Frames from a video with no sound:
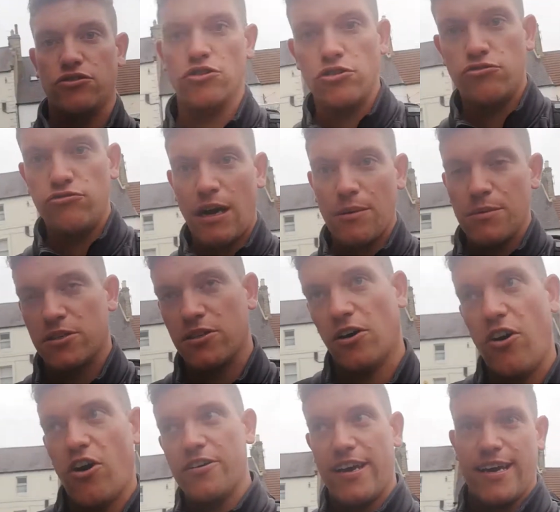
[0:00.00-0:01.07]
just round the
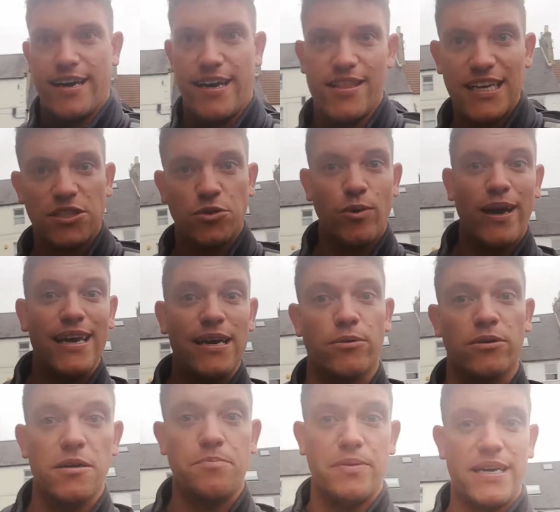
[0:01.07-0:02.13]
corner, and that's where you
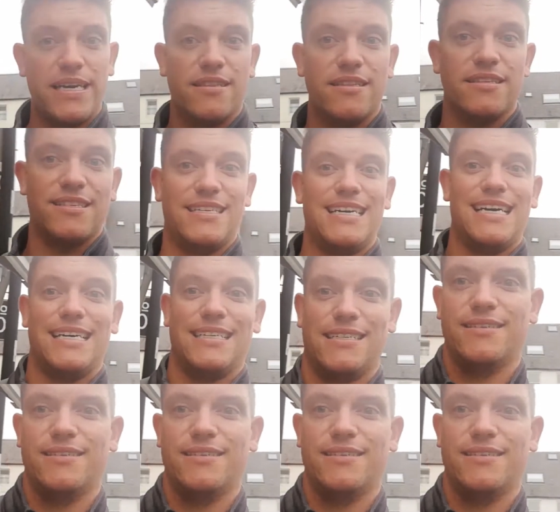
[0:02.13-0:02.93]
want to be at the start.